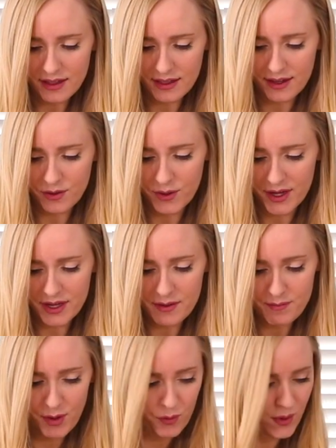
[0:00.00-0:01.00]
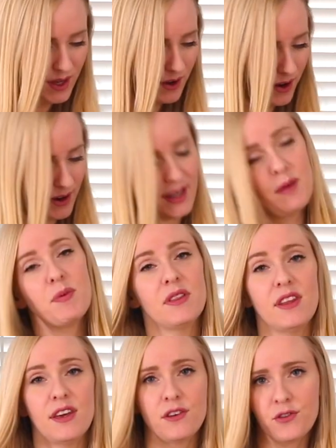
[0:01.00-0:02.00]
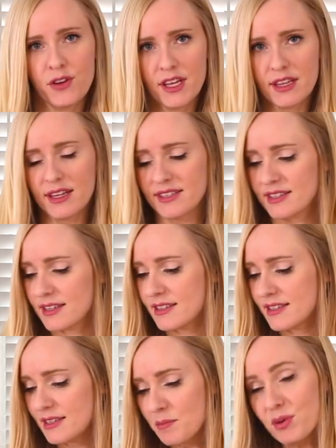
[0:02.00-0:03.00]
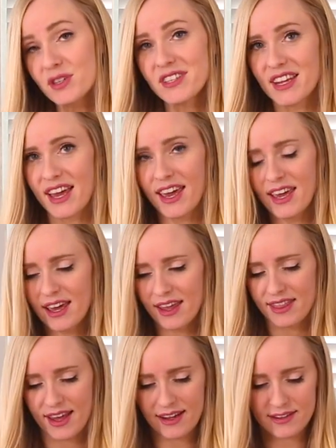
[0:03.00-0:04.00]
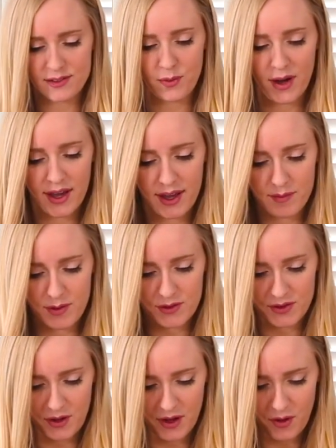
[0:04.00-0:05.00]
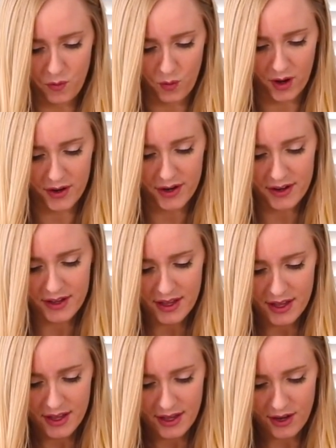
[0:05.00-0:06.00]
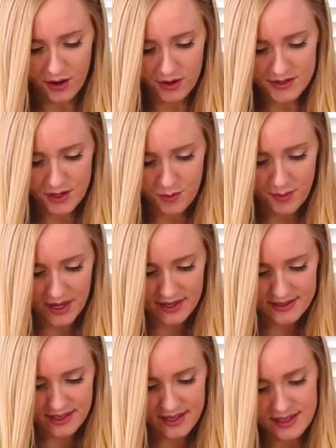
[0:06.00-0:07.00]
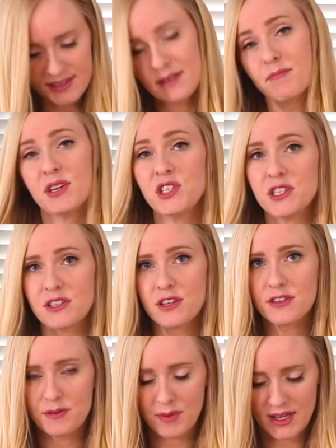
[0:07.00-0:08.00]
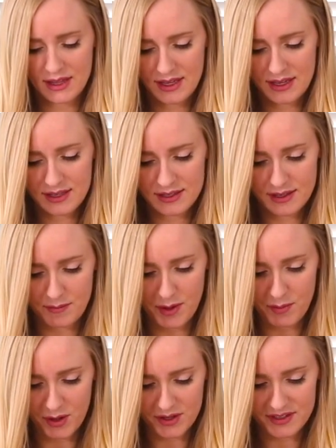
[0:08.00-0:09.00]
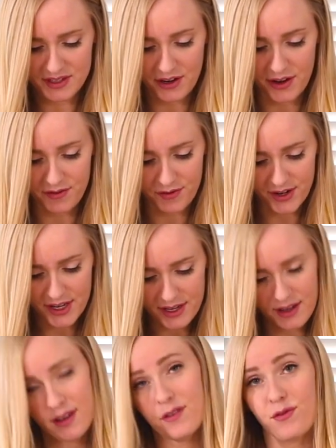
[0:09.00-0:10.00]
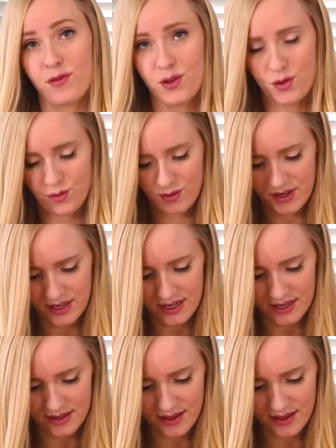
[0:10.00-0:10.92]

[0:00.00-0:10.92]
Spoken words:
liquid, but we are keeping the ingredient list simple today, and that is why I'm using water. It also makes it much easier to make these meatballs dairy-free if you need